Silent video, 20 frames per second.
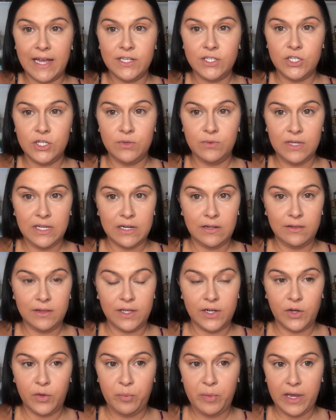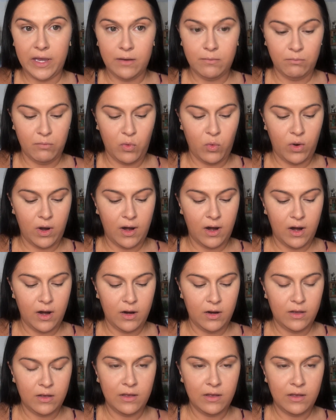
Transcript: do need a little bit more